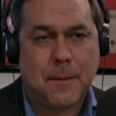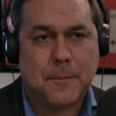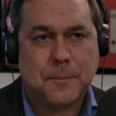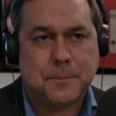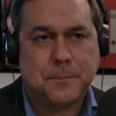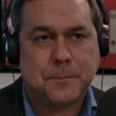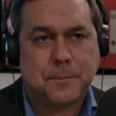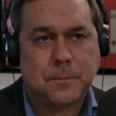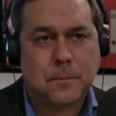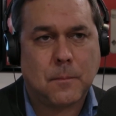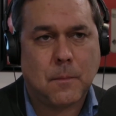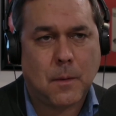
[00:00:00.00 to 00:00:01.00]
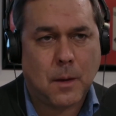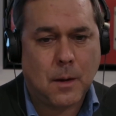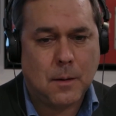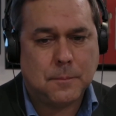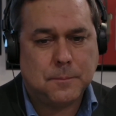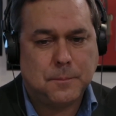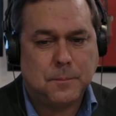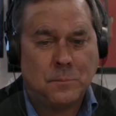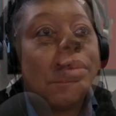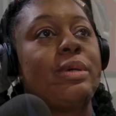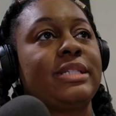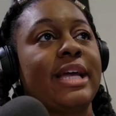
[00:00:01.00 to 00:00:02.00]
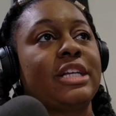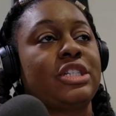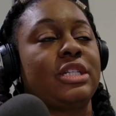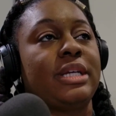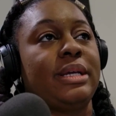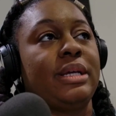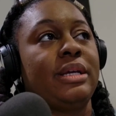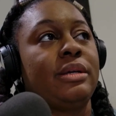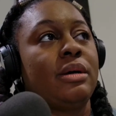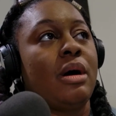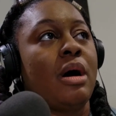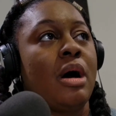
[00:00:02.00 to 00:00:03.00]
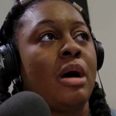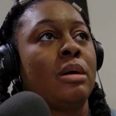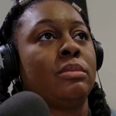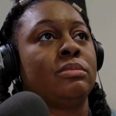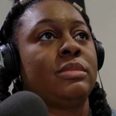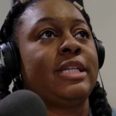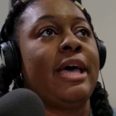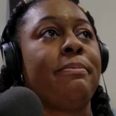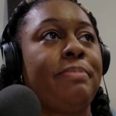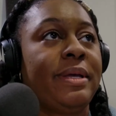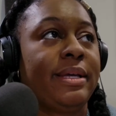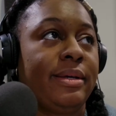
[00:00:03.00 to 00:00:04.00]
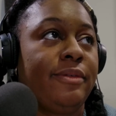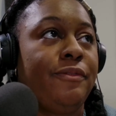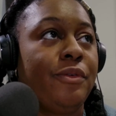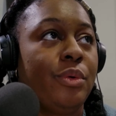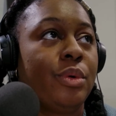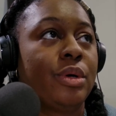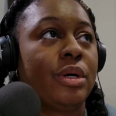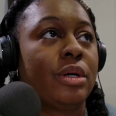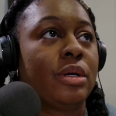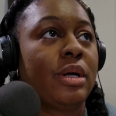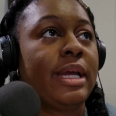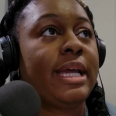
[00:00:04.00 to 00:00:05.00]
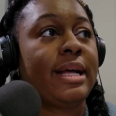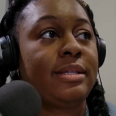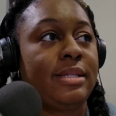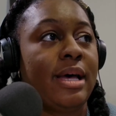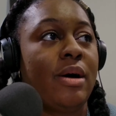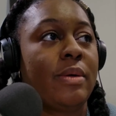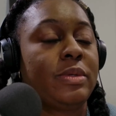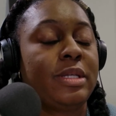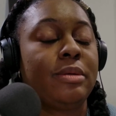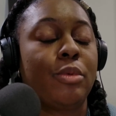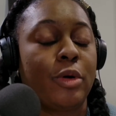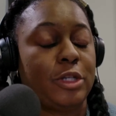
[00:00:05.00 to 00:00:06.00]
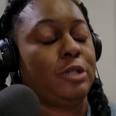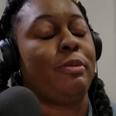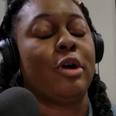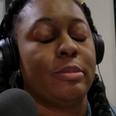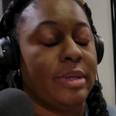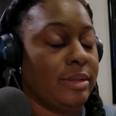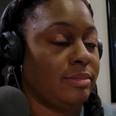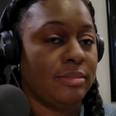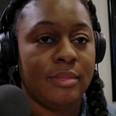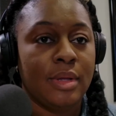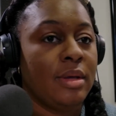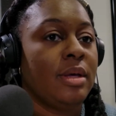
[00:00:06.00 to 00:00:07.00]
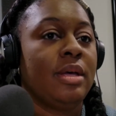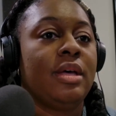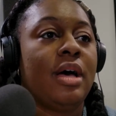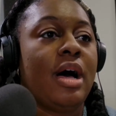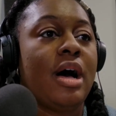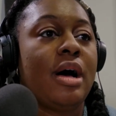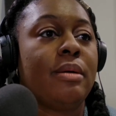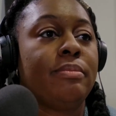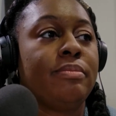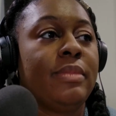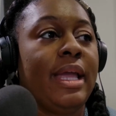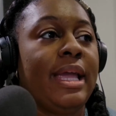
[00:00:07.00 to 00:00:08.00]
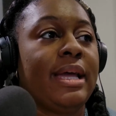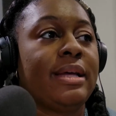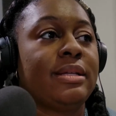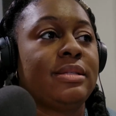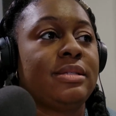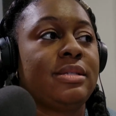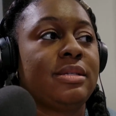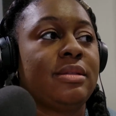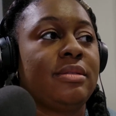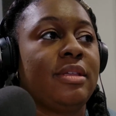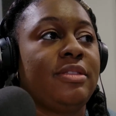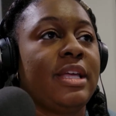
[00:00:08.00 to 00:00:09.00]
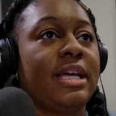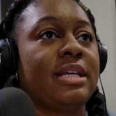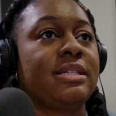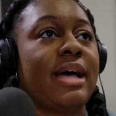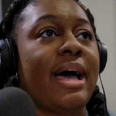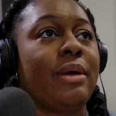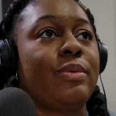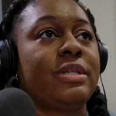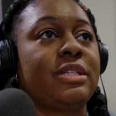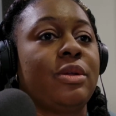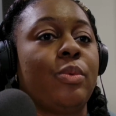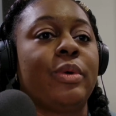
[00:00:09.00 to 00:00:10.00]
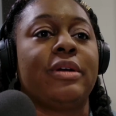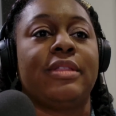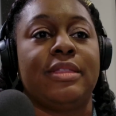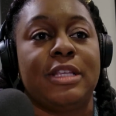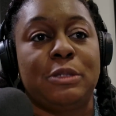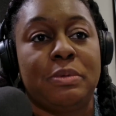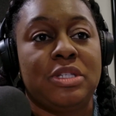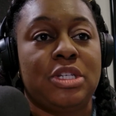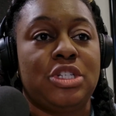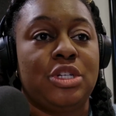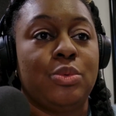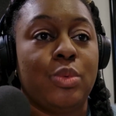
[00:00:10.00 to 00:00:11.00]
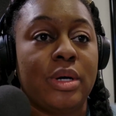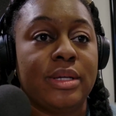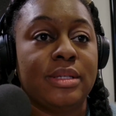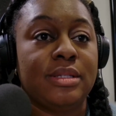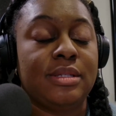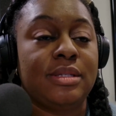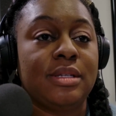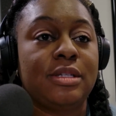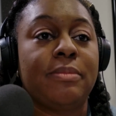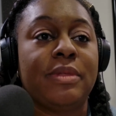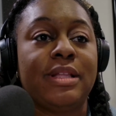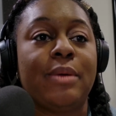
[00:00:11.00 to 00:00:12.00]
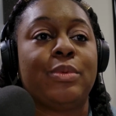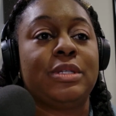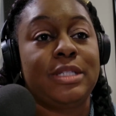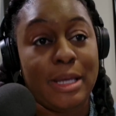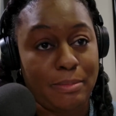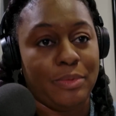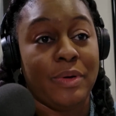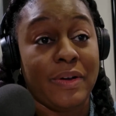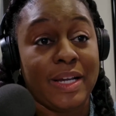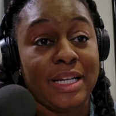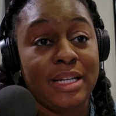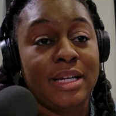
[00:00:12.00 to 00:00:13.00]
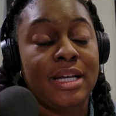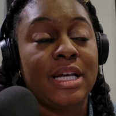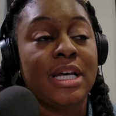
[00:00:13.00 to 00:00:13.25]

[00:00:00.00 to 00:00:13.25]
So I was actually temping for ESL. I was in the mortgage department, and the thing is, I wasn't aware that this position was something that was temporary.